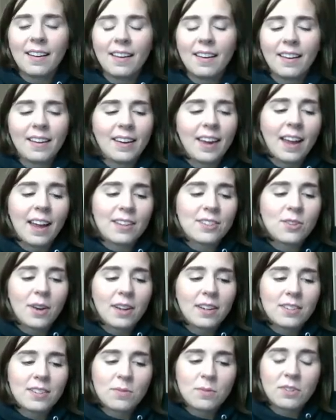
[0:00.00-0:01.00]
Yeah, so
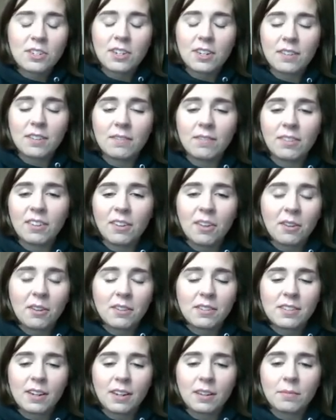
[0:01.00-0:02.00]
I switch infill all the
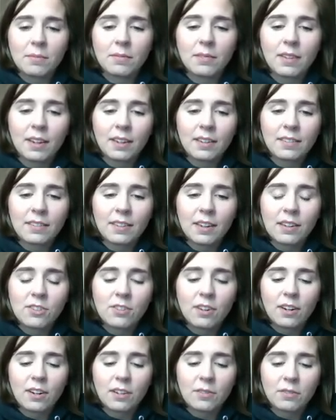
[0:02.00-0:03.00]
time. I
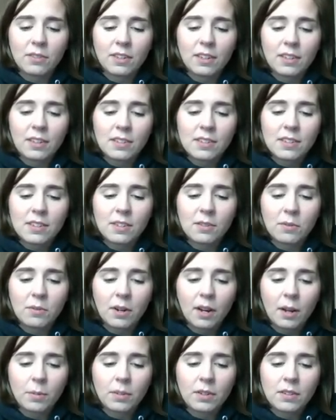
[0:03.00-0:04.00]
try different things to see what
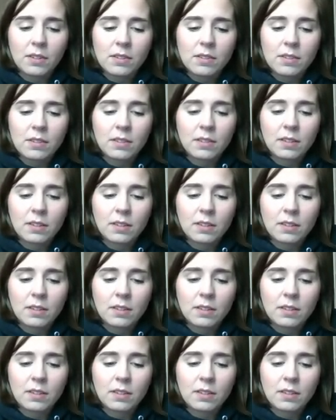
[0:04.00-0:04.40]
happens.